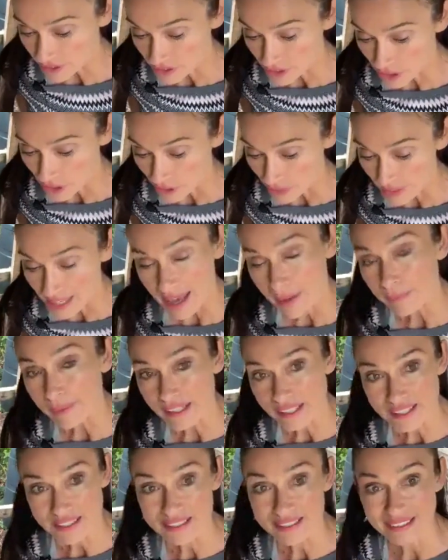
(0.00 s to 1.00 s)
So yeah,
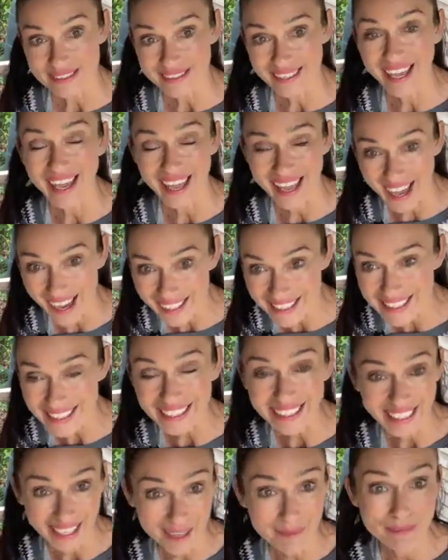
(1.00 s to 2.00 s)
because it
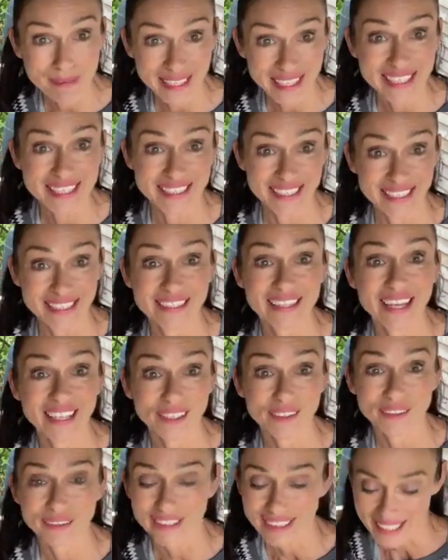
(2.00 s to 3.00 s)
actually can make your teeth
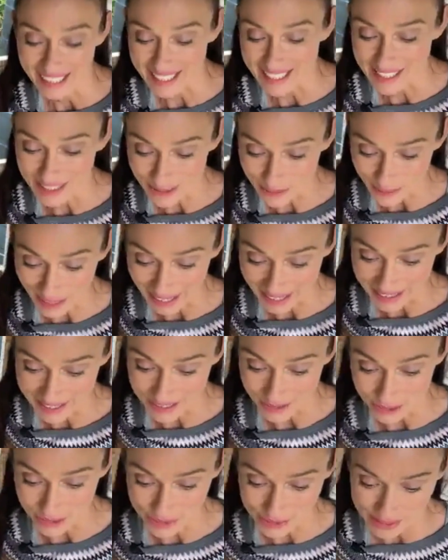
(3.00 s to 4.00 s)
yellow in too high
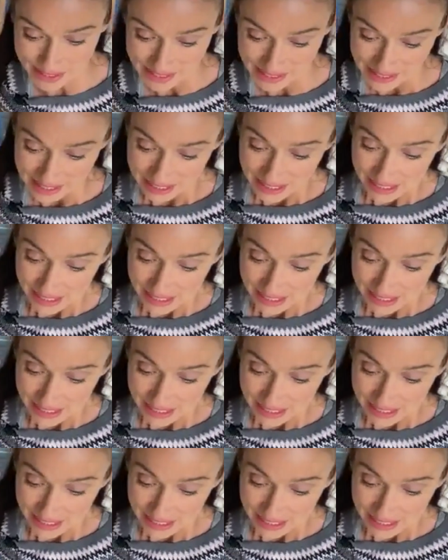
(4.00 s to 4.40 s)
dose.